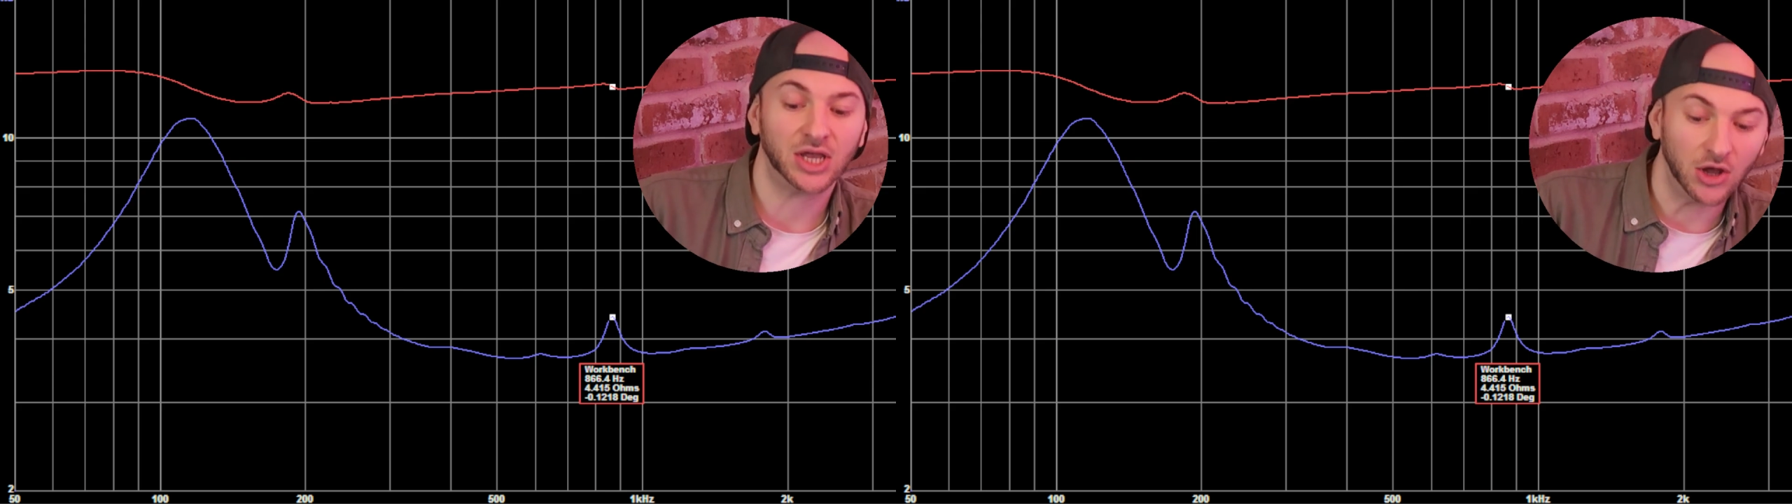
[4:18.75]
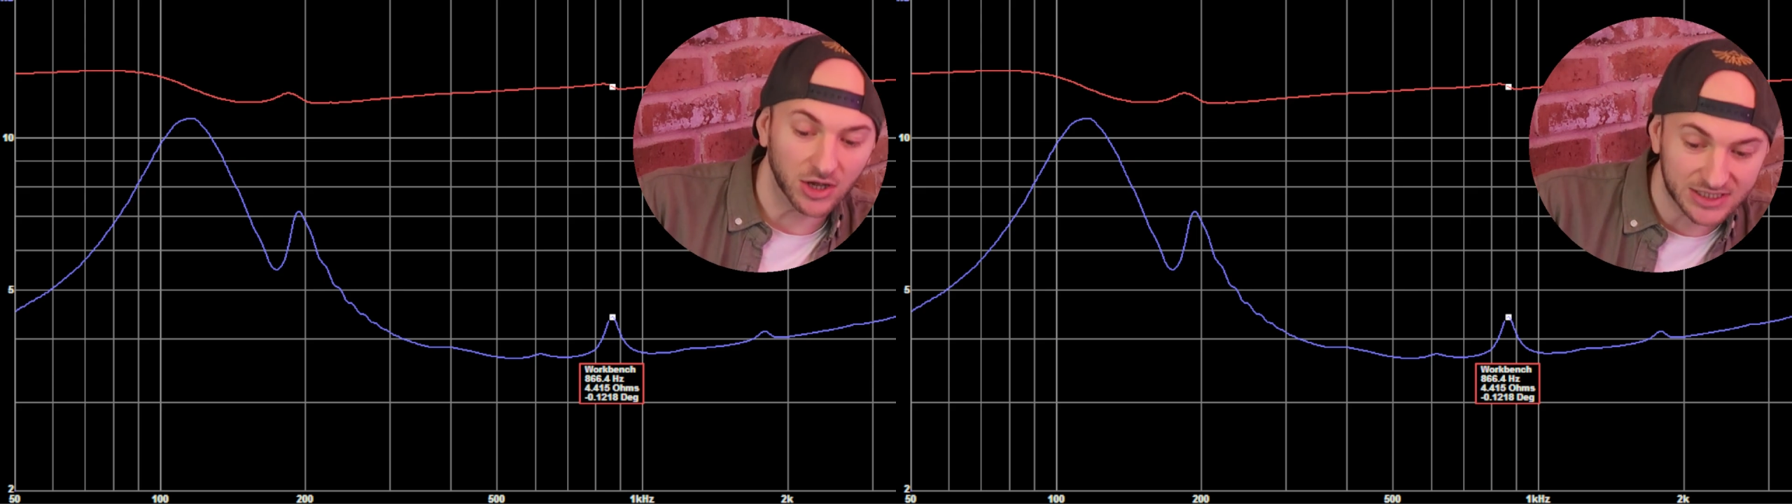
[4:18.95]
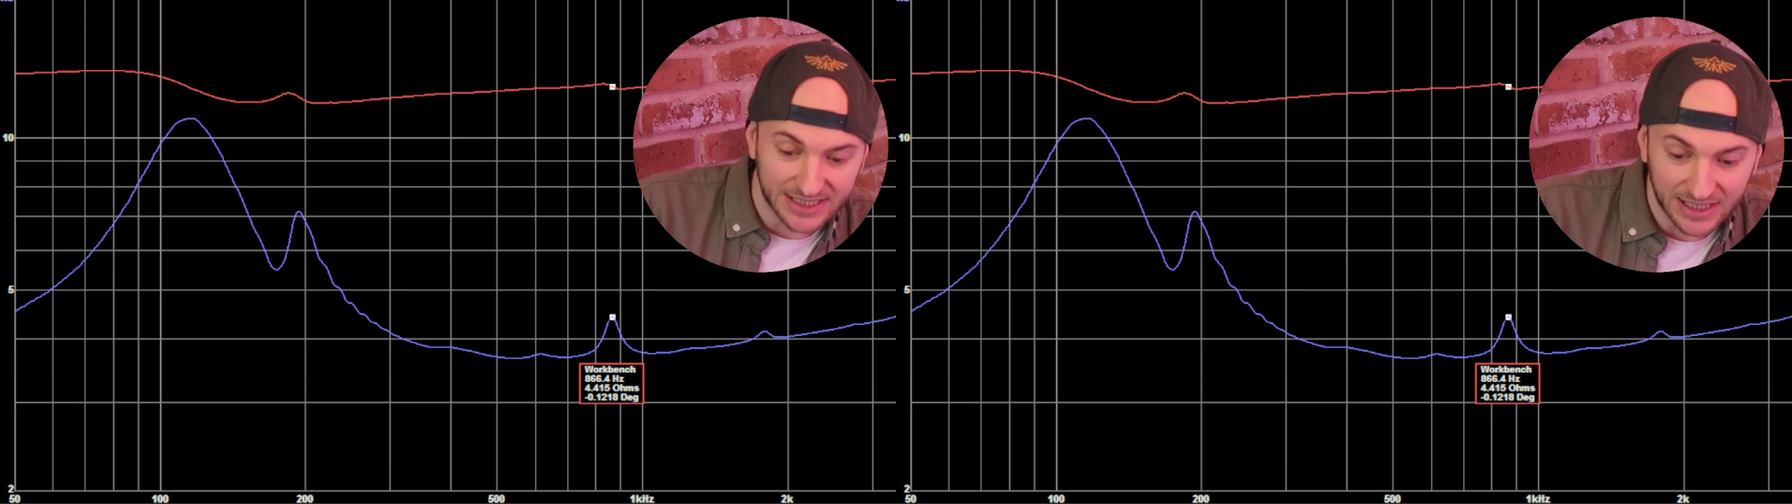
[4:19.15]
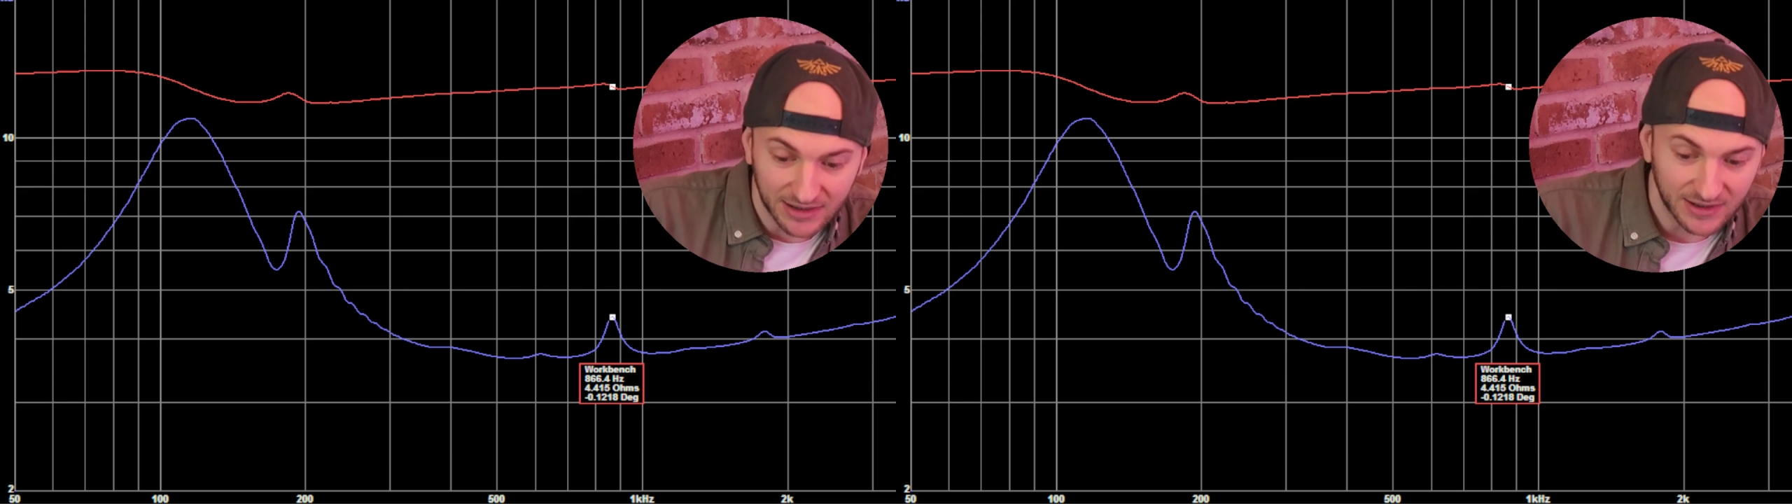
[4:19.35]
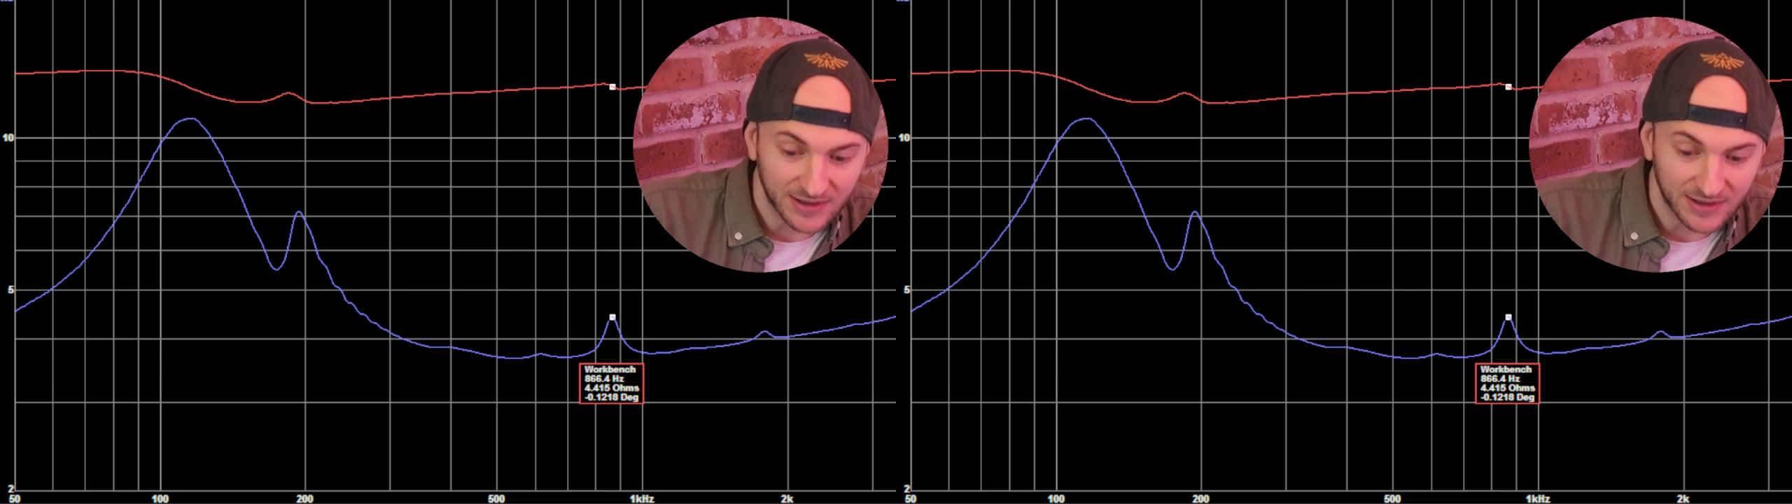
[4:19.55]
hertz here,